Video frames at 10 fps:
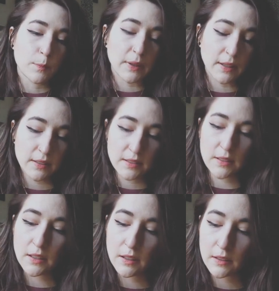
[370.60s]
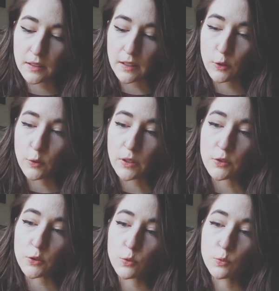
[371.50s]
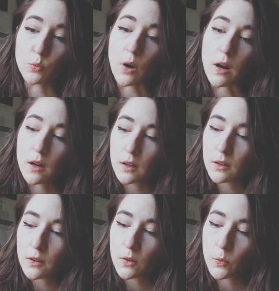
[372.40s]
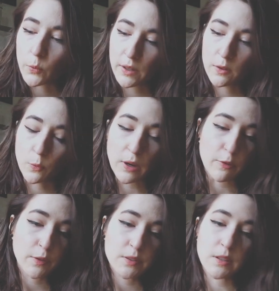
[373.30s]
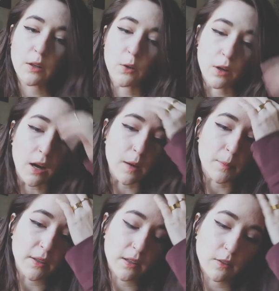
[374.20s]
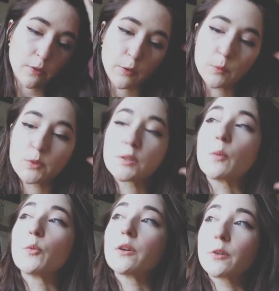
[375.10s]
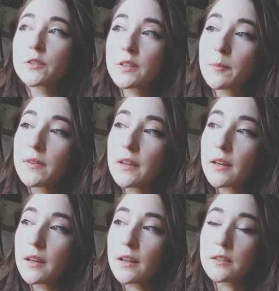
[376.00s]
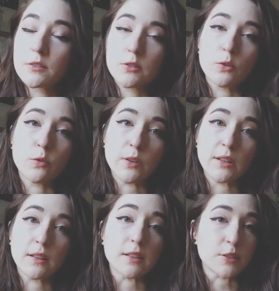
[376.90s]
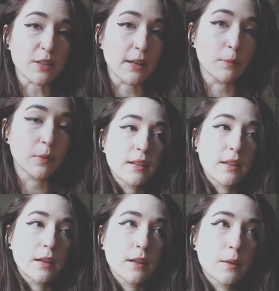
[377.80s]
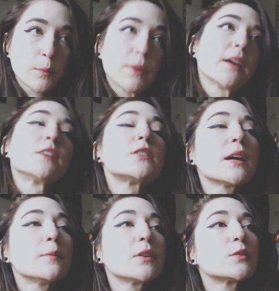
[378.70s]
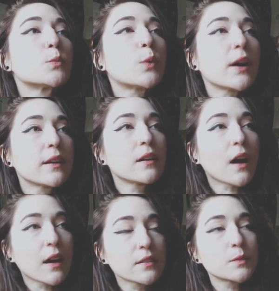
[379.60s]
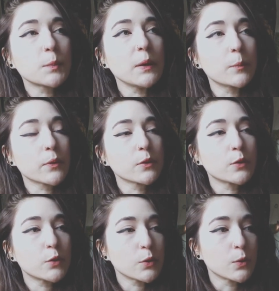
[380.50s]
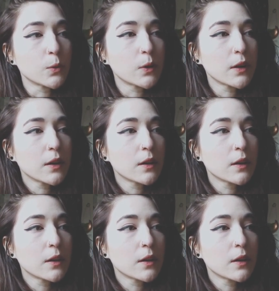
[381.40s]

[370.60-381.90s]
biggest thing that you can do wrong when referencing or copying from someone or something is to feel ashamed. I think being ashamed is what causes people to